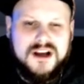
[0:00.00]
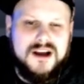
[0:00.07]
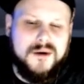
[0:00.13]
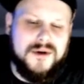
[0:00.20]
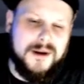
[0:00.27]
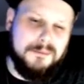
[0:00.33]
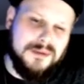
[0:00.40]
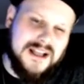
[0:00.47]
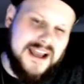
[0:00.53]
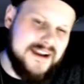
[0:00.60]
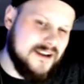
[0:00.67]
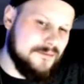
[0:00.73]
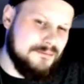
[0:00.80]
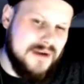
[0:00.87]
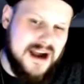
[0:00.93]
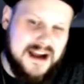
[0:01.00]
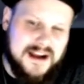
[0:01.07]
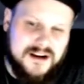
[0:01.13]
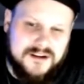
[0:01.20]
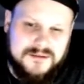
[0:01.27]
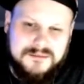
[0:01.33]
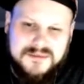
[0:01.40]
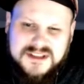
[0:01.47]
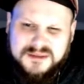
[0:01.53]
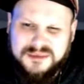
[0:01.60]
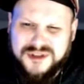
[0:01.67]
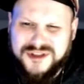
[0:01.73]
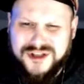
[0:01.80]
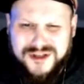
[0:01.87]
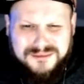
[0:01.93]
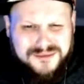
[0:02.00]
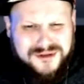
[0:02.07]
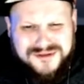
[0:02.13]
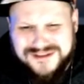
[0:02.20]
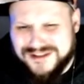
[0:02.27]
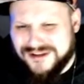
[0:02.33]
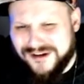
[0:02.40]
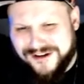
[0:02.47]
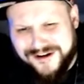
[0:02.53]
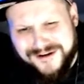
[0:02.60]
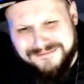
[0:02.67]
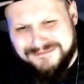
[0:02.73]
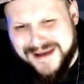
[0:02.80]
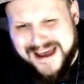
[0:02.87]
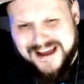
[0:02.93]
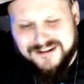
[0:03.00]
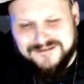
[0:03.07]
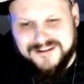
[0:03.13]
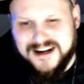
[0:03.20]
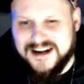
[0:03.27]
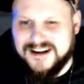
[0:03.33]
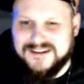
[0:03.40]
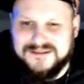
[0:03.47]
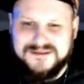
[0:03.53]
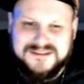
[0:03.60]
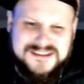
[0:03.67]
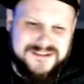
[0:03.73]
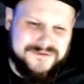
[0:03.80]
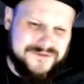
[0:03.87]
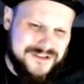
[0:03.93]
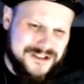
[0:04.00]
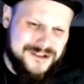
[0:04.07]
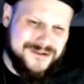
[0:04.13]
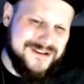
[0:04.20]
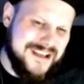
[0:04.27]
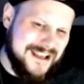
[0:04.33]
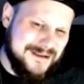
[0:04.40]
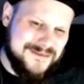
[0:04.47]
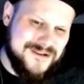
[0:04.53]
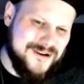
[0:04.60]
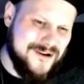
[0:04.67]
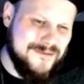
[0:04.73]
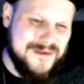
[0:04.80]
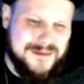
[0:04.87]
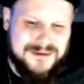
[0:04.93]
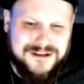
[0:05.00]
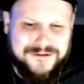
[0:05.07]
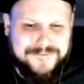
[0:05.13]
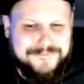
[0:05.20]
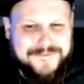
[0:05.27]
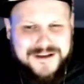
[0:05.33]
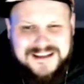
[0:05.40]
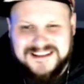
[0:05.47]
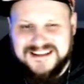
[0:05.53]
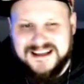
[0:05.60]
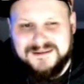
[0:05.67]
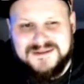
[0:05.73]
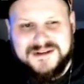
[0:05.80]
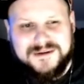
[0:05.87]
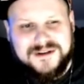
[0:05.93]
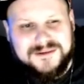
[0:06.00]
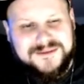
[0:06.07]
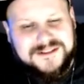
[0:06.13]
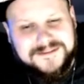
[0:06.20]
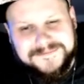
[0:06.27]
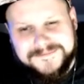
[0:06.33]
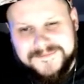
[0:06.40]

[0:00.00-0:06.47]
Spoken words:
With a Black and Mild, some good music on in the background, some video games on, maybe a little fighting game tournament.